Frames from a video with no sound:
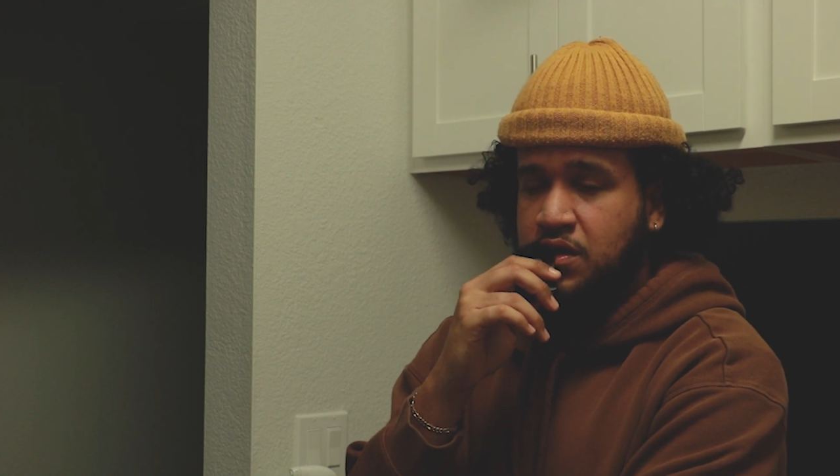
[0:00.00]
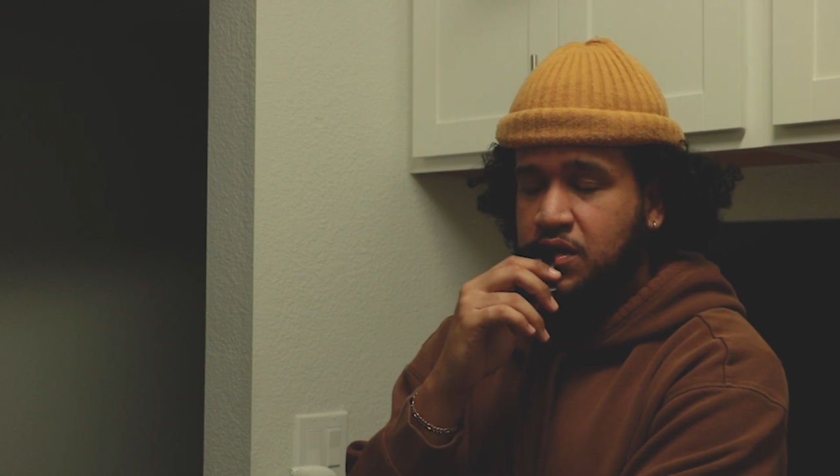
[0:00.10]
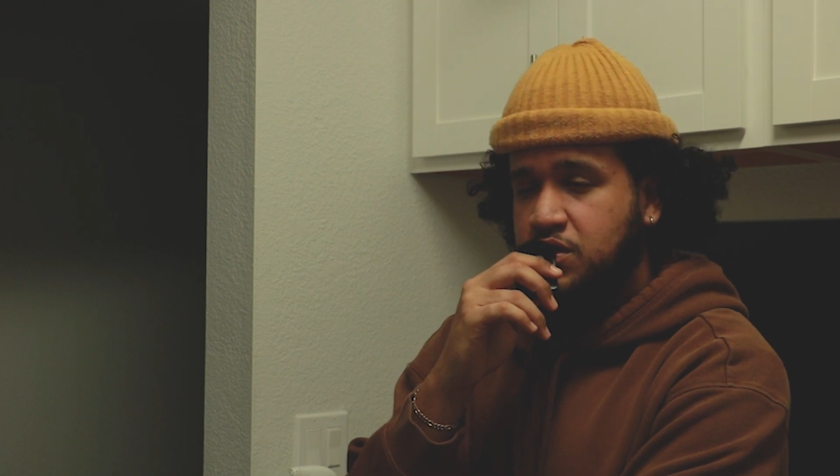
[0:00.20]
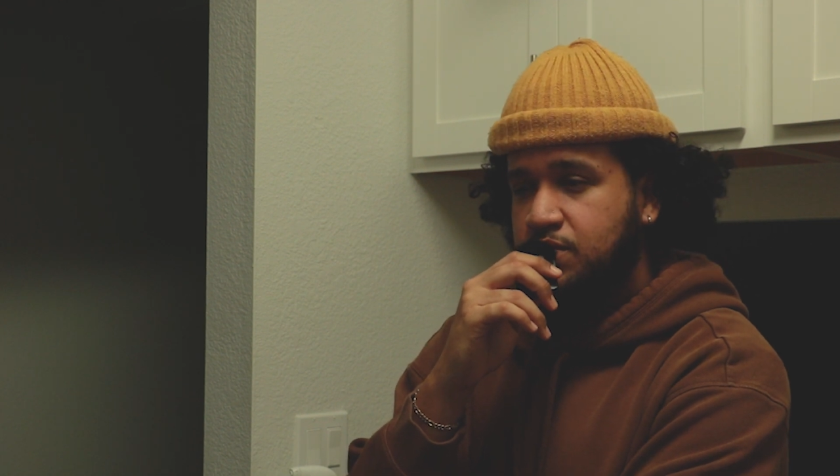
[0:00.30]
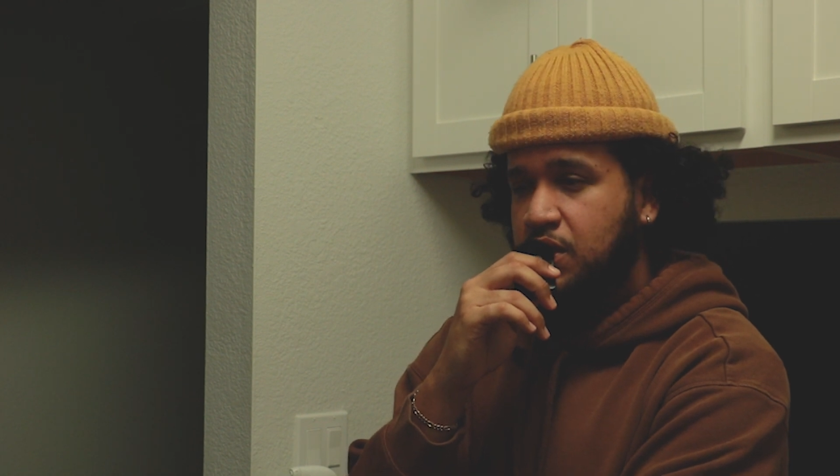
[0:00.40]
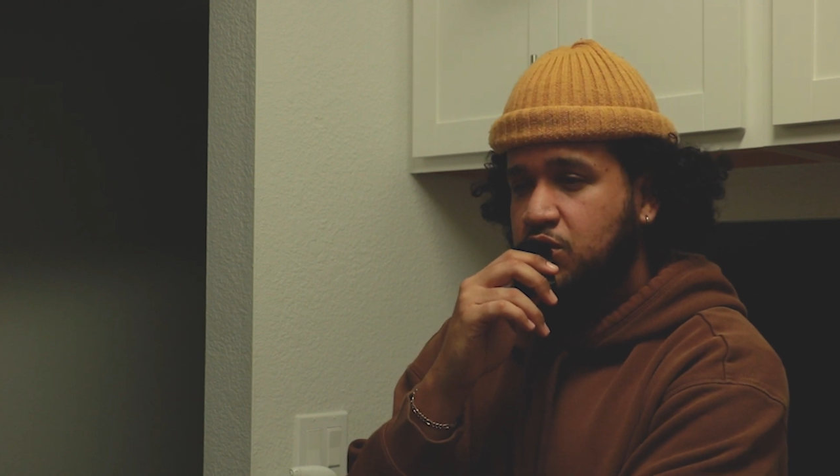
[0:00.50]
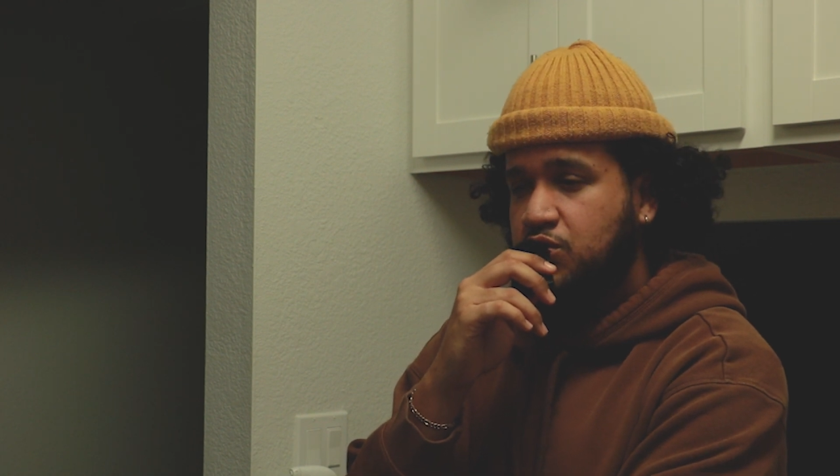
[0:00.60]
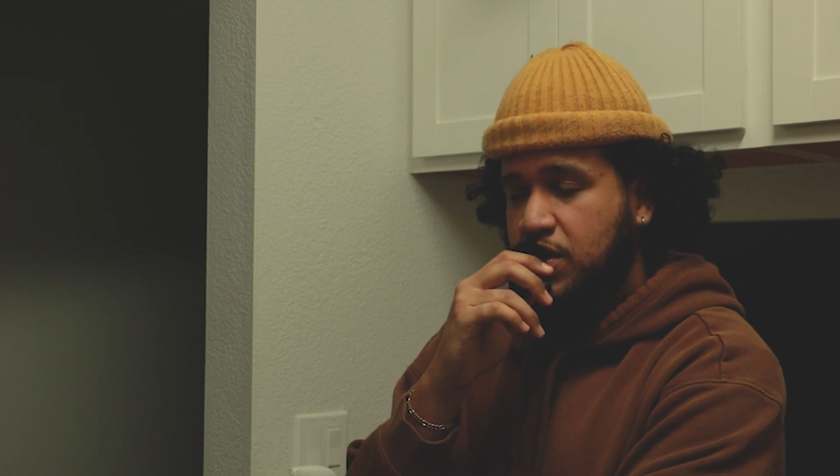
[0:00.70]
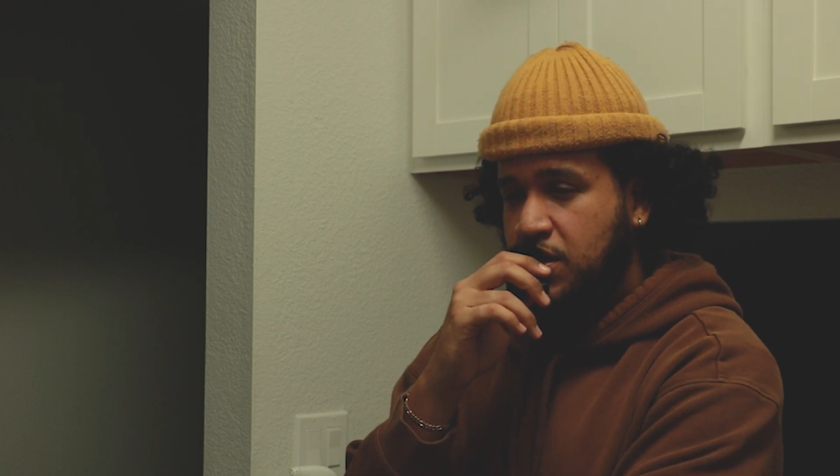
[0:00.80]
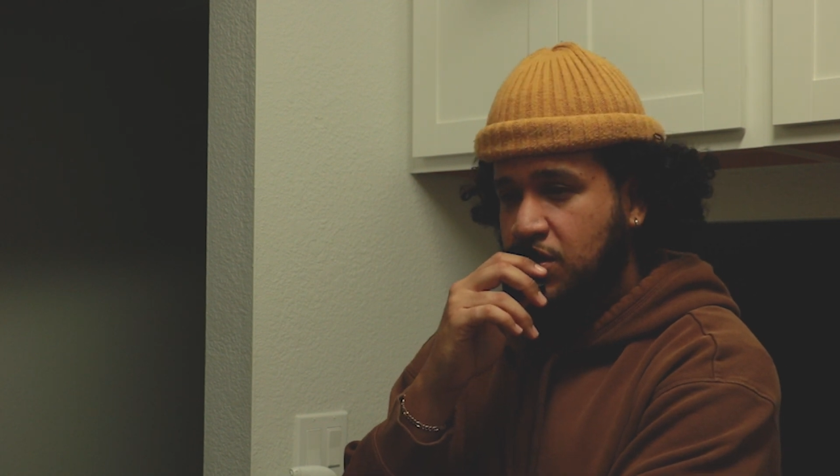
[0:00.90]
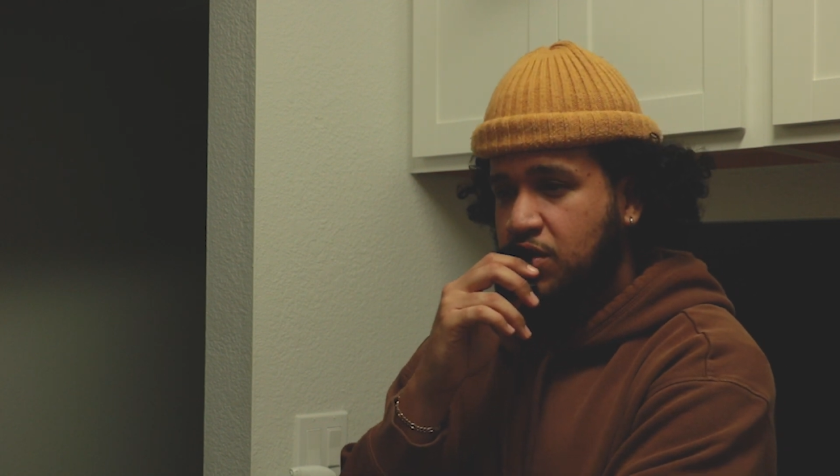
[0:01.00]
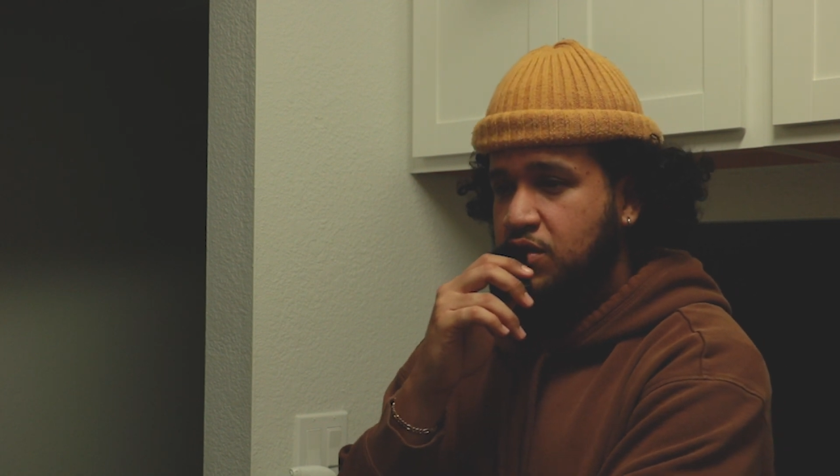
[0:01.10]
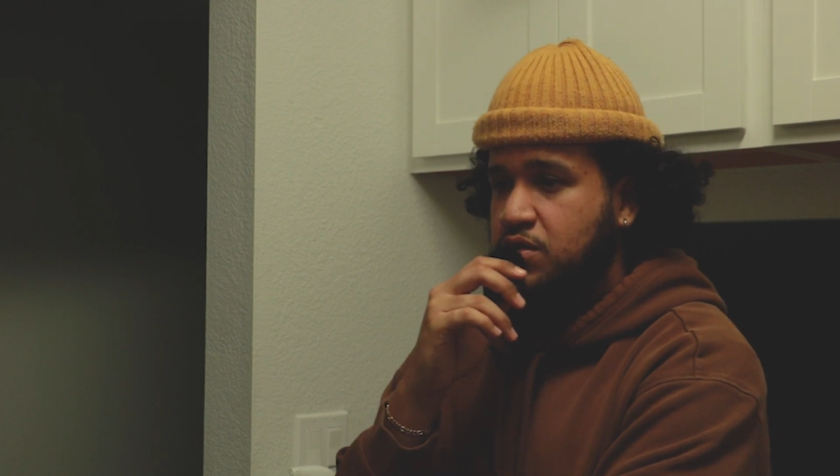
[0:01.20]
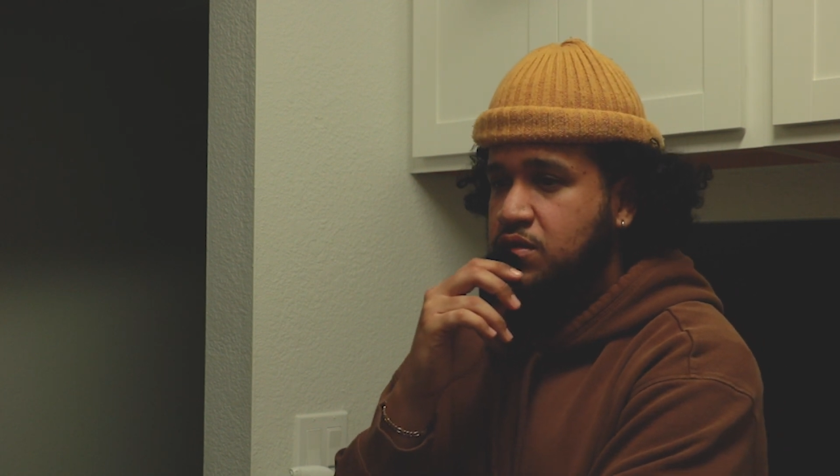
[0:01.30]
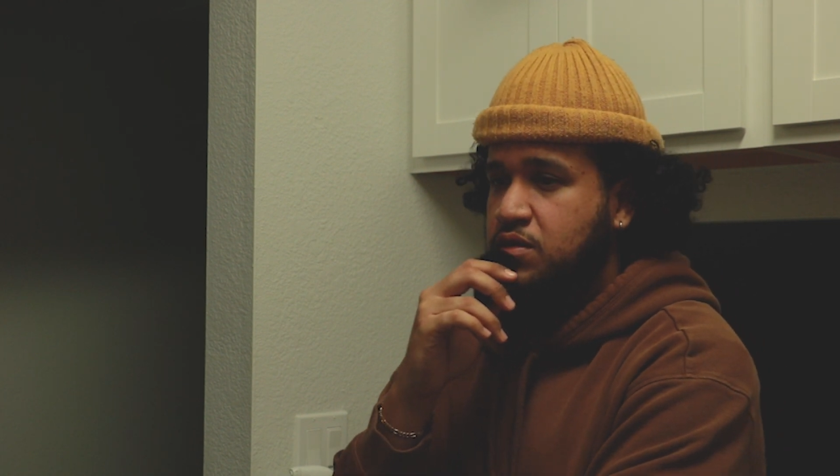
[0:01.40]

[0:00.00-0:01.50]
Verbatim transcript: It's about creating art.